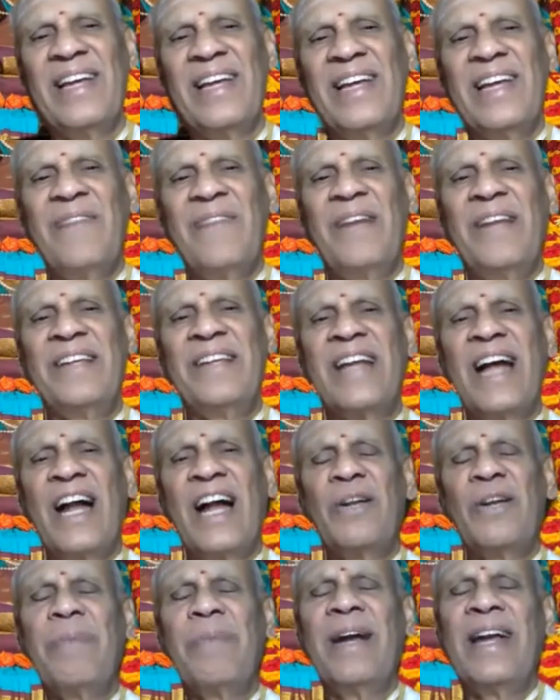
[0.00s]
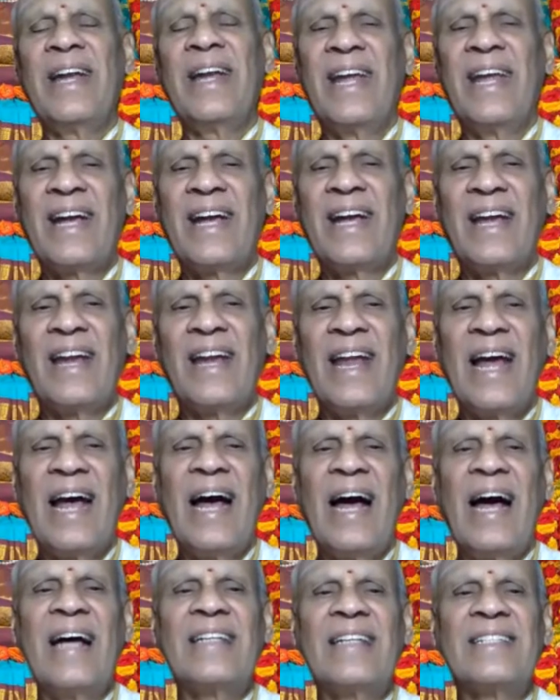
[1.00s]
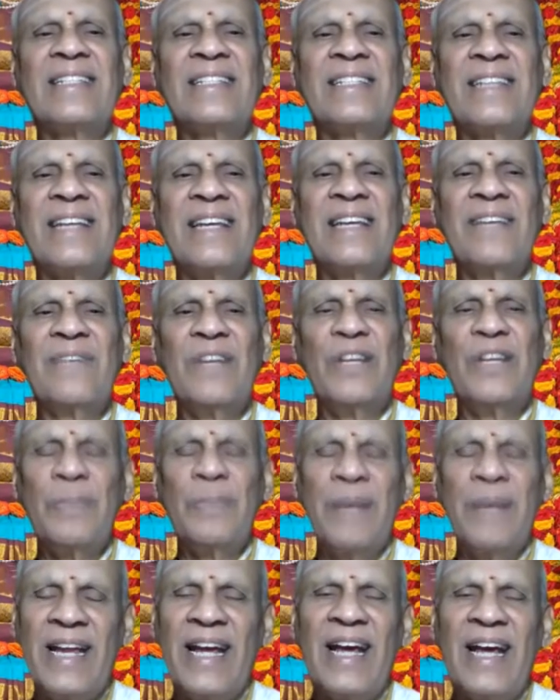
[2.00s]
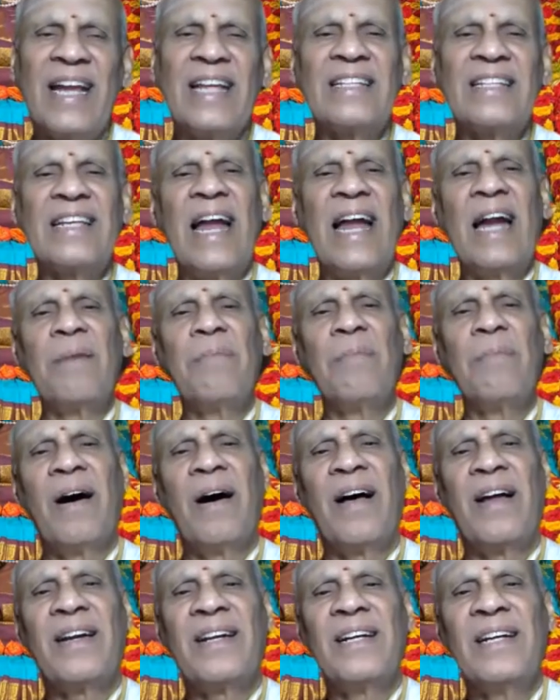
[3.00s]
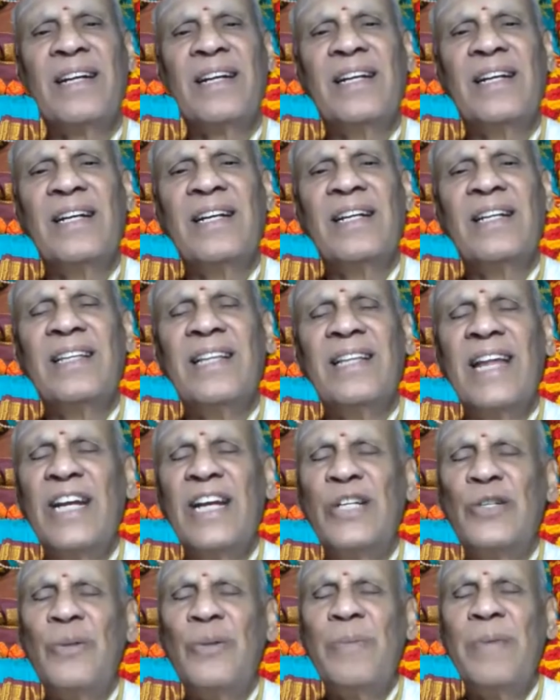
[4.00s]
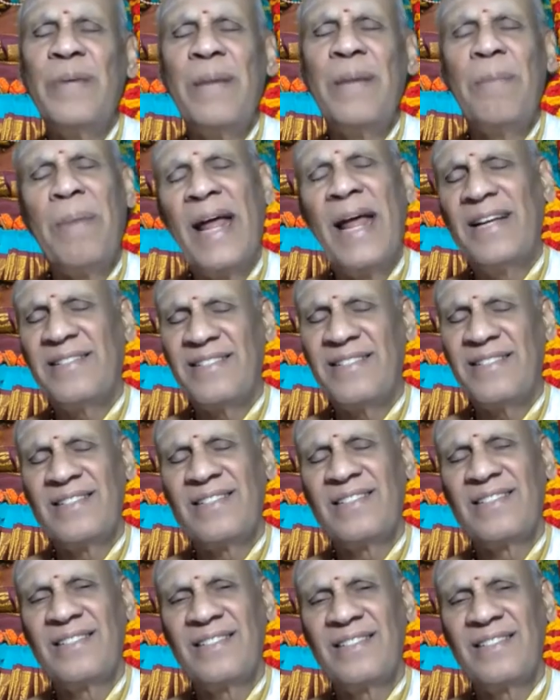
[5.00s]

If it is not to be taken as, if it is to be taken as landmark, then it should be a place.